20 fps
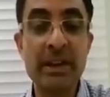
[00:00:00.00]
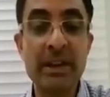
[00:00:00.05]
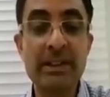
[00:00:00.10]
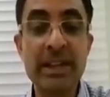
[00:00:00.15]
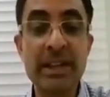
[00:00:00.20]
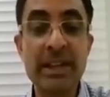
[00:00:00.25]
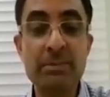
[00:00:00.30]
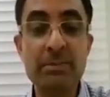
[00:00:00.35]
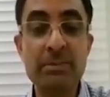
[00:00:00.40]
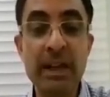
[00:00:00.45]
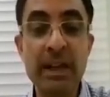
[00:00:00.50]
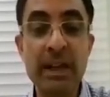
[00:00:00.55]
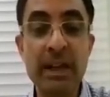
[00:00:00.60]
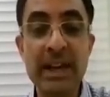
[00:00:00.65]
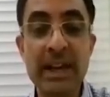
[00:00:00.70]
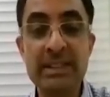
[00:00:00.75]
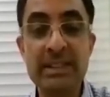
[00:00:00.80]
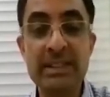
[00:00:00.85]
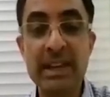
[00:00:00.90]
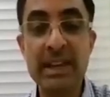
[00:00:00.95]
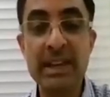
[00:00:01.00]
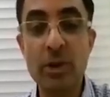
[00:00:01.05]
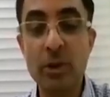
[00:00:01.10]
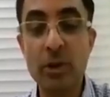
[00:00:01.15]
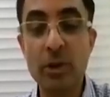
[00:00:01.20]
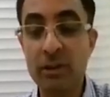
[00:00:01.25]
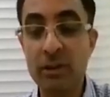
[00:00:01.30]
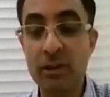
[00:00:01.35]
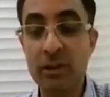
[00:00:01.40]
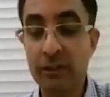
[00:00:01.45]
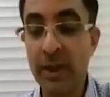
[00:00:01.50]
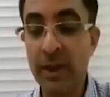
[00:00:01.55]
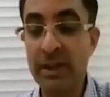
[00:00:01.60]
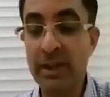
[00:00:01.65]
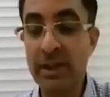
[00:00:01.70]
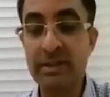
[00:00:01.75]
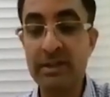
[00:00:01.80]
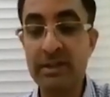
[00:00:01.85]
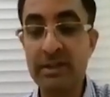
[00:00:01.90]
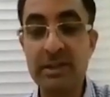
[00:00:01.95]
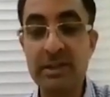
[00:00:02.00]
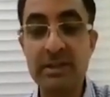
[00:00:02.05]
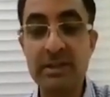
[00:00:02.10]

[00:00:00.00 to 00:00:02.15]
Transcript: these B lines get confluence